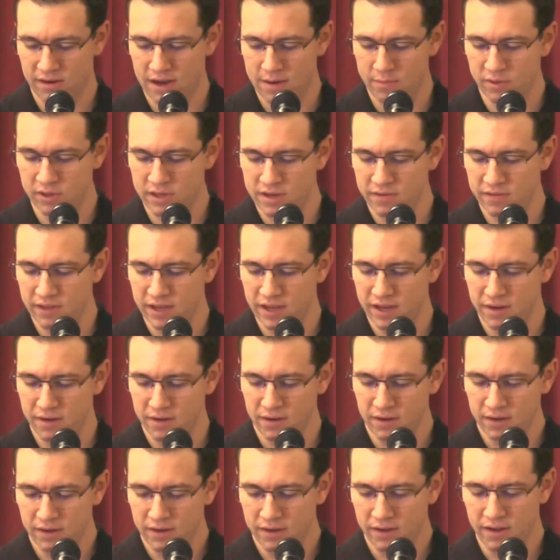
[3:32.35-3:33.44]
I believe that
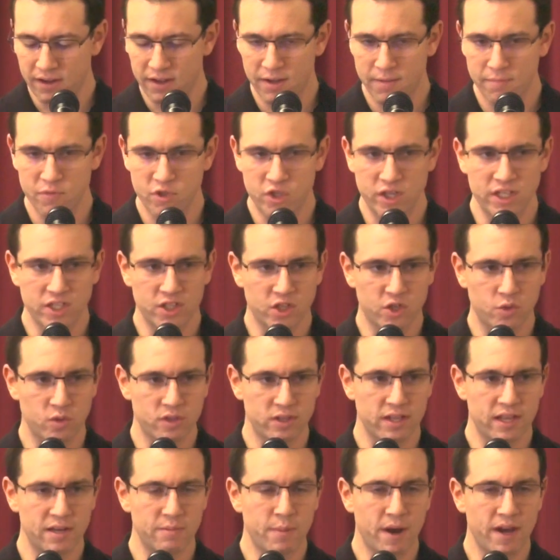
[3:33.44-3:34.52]
um, Jesus
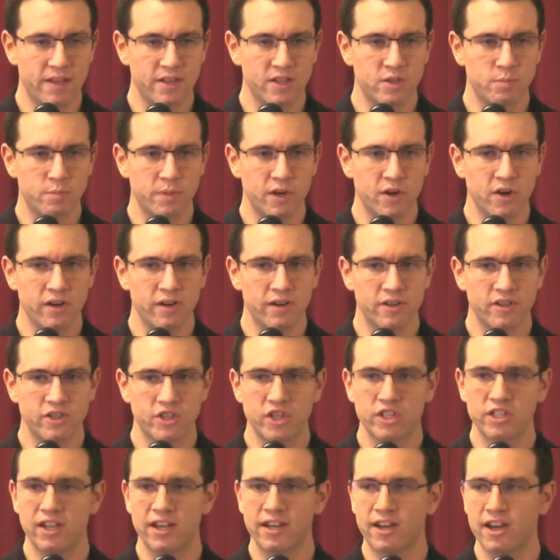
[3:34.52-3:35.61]
was led by the Spirit, and
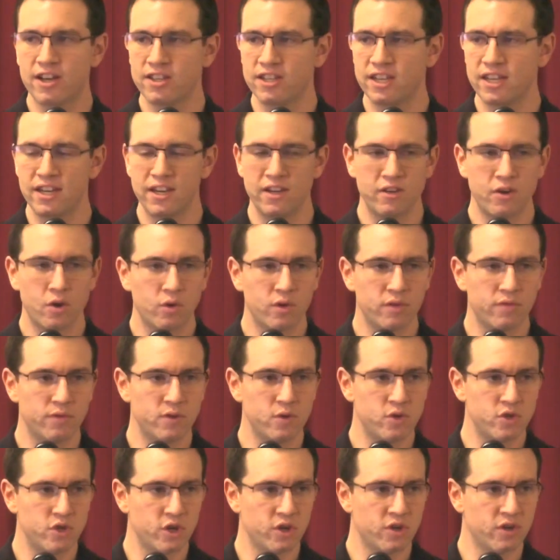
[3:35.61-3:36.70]
just like us, he didn't know the
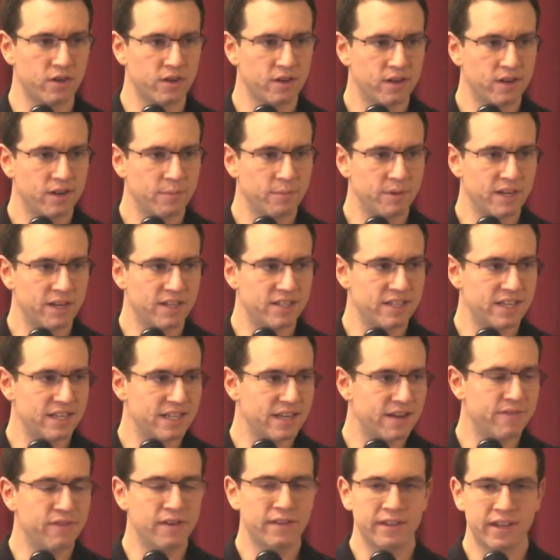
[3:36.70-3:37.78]
future because he had
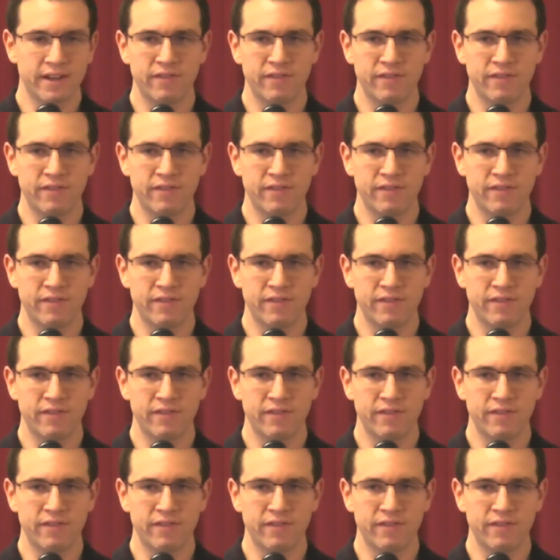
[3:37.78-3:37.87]
give,